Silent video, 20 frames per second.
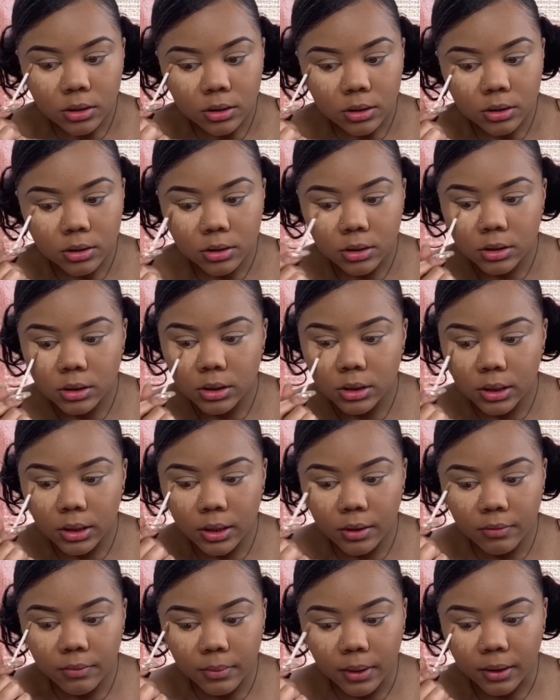just to
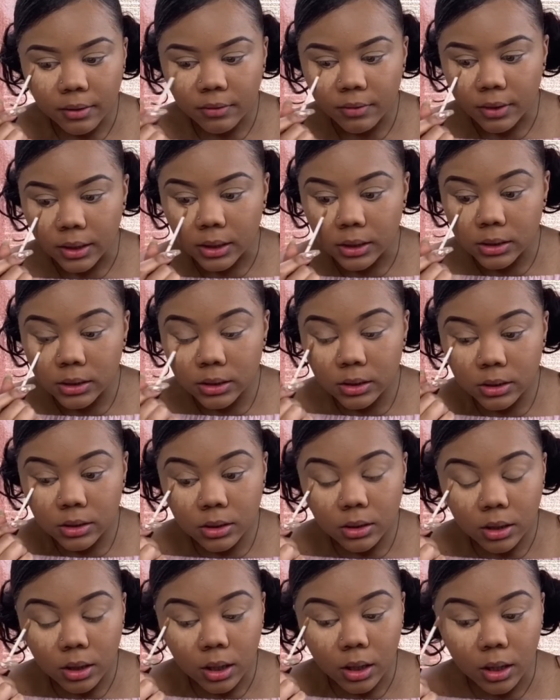give my face
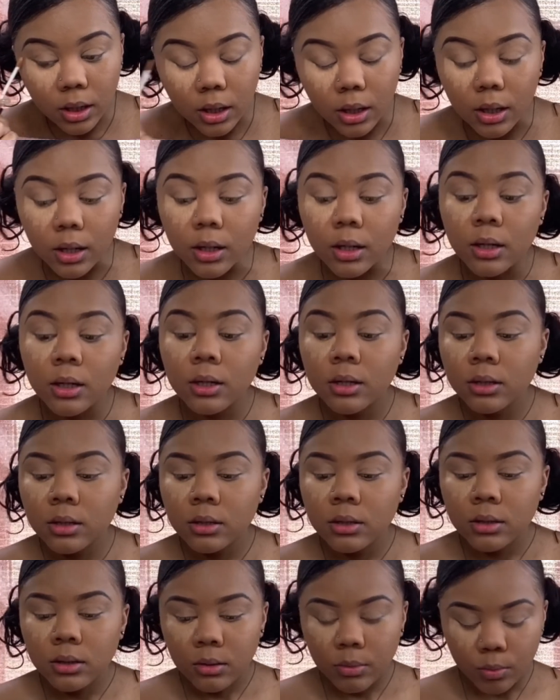a
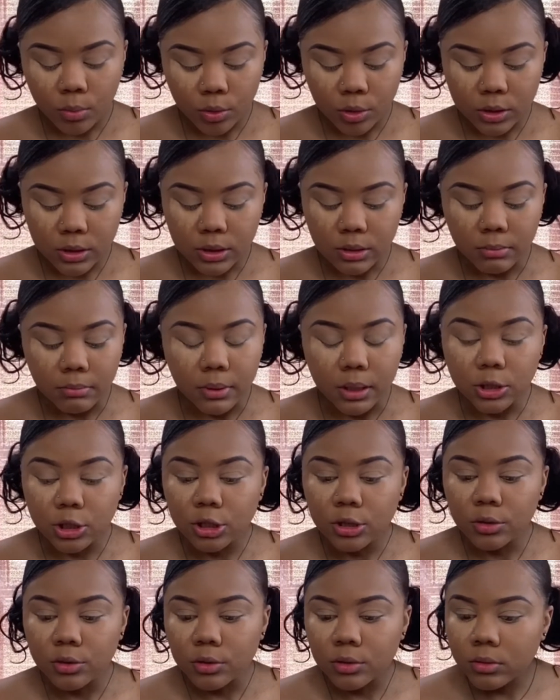more
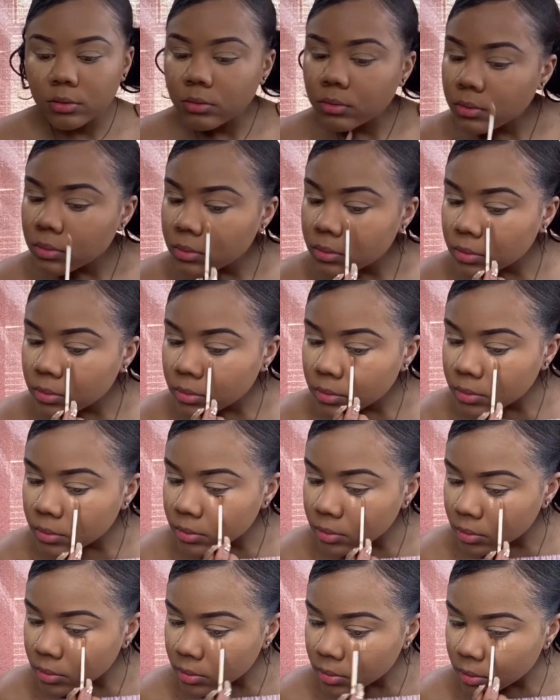dimensional
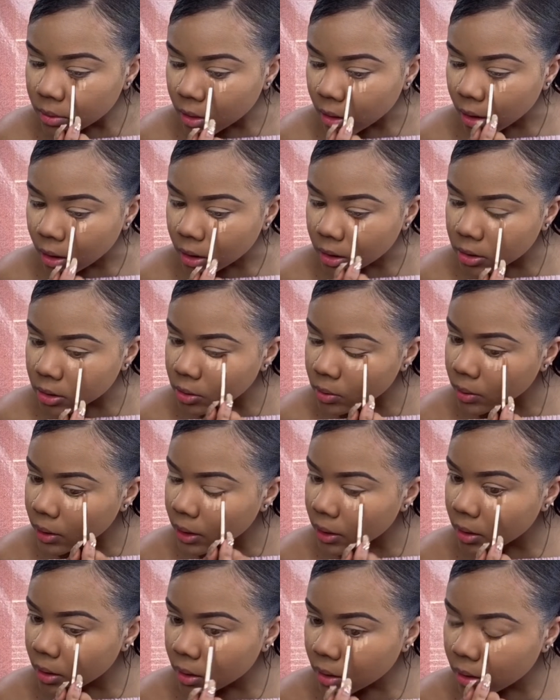look to it.
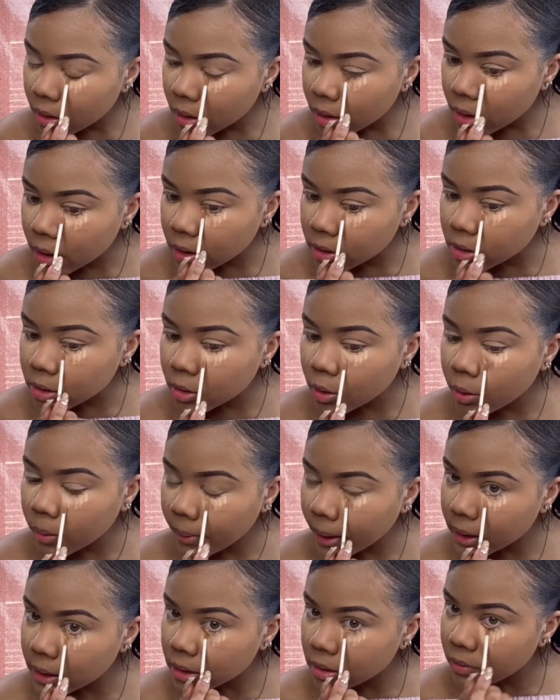Cause
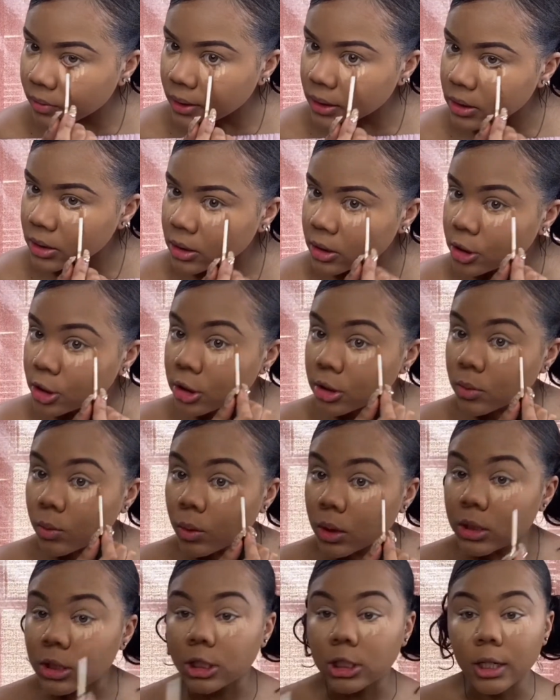nobody's face is just
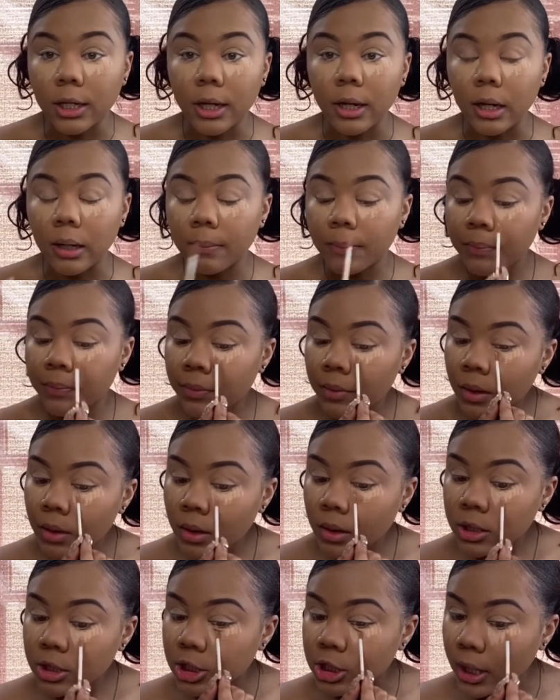one shade.
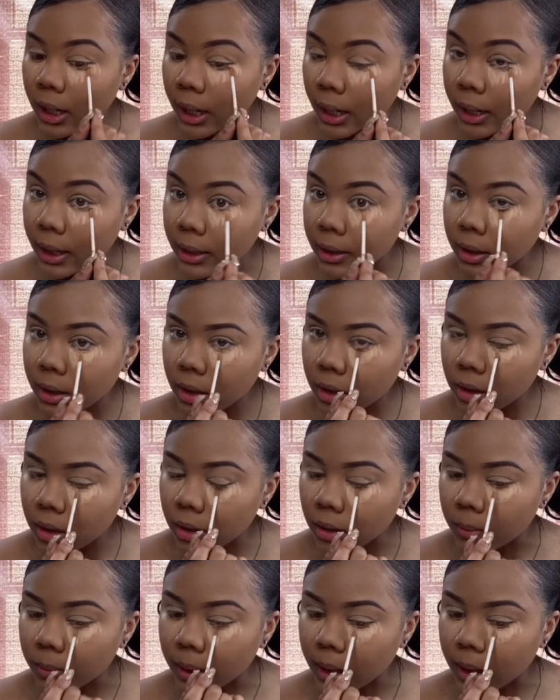Oh my